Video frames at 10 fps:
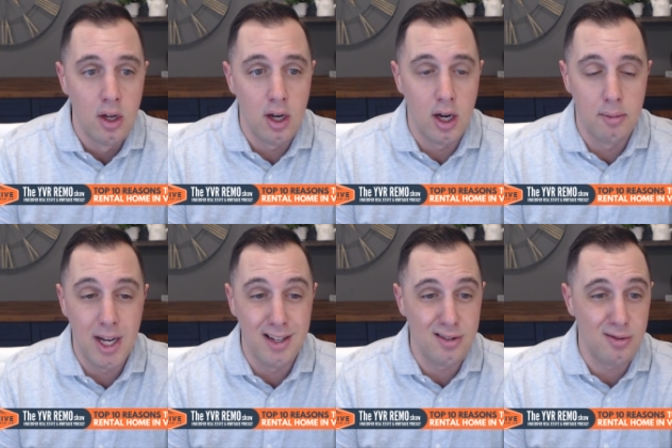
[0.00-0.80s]

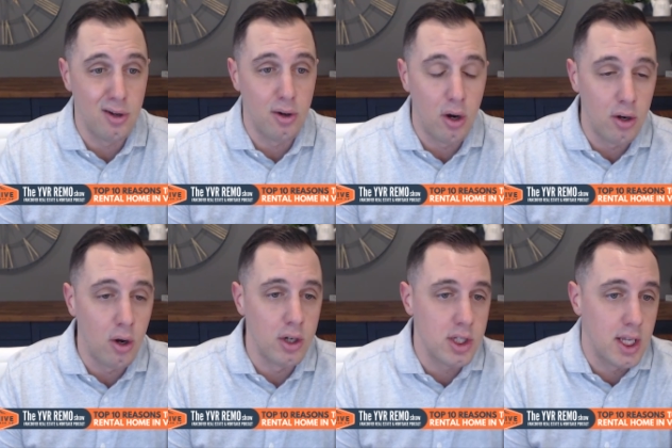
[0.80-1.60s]
as
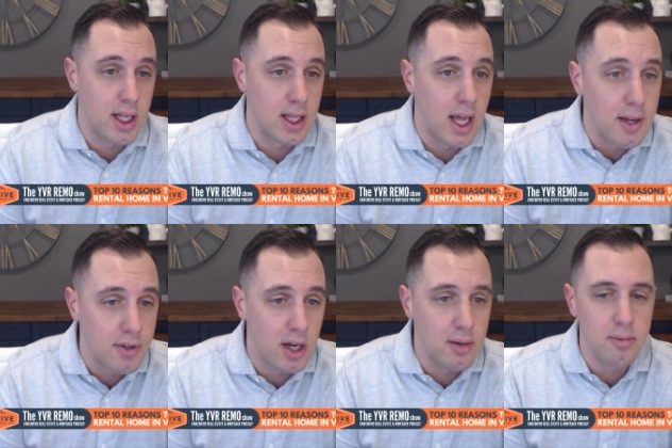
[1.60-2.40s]
honestly like a
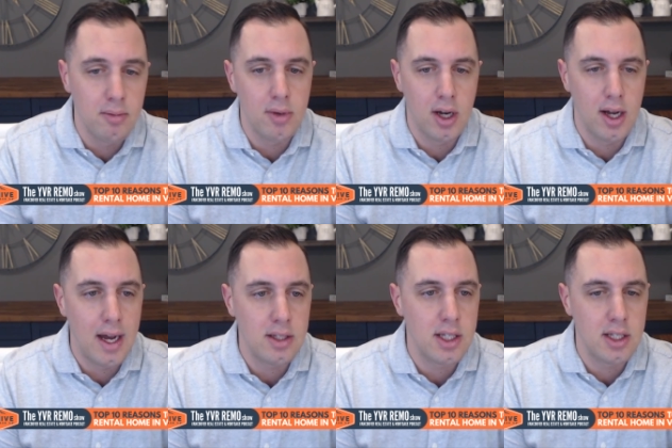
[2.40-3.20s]
lifetime
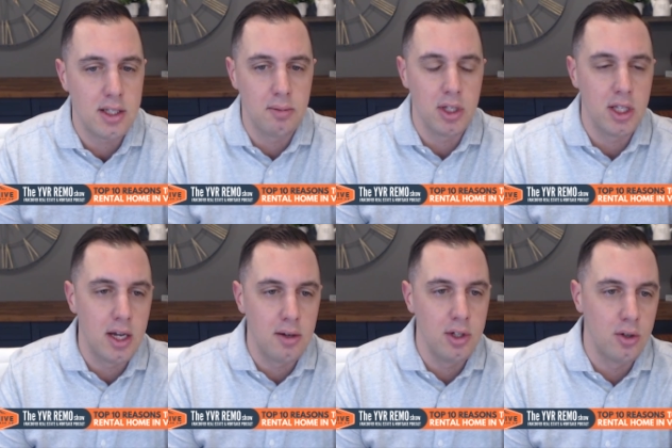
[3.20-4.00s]
asset, something
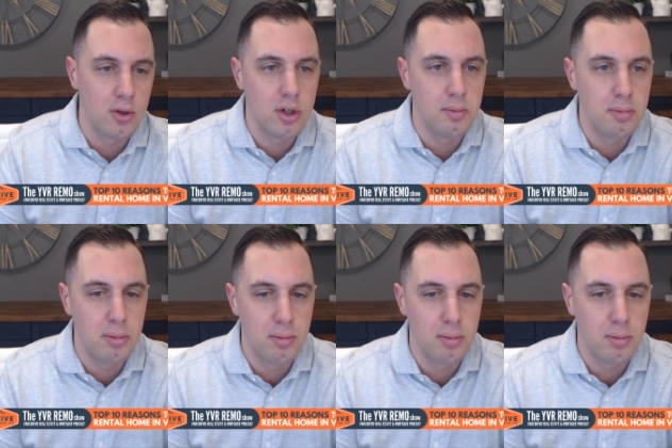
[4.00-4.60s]
that could